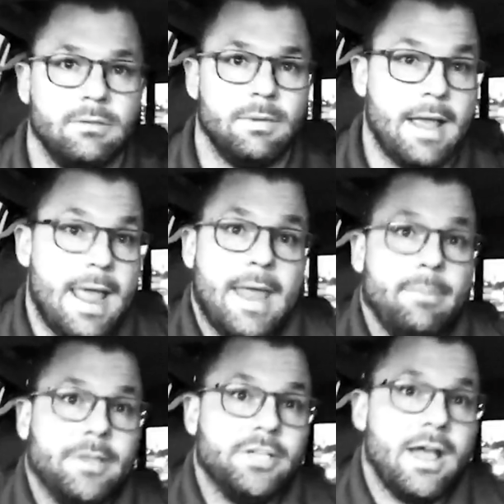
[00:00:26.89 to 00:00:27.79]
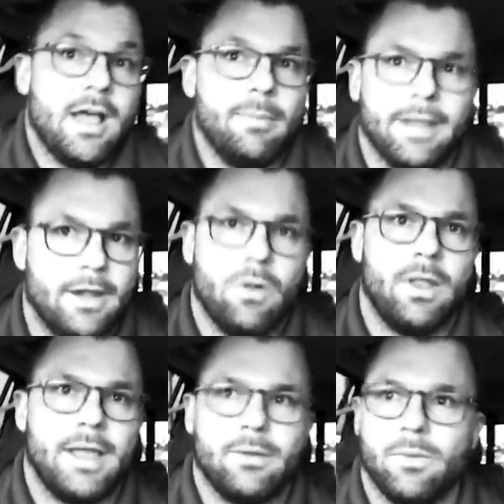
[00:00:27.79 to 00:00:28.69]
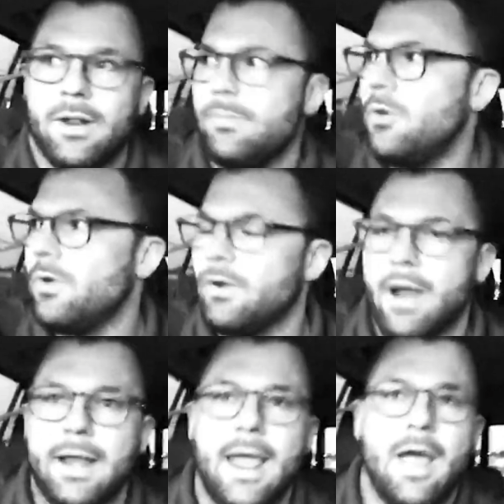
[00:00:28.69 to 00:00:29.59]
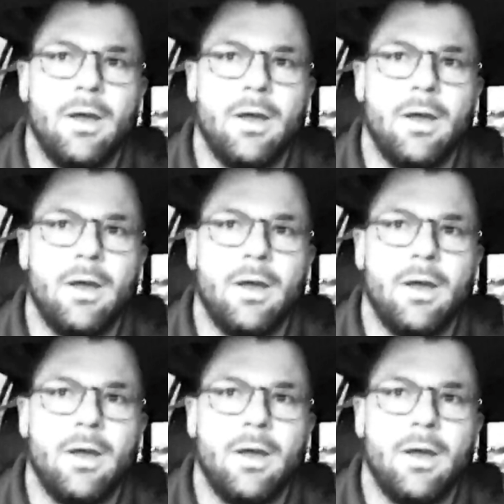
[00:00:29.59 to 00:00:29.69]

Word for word: I hate my job. Like, I don't like what I'm doing right now.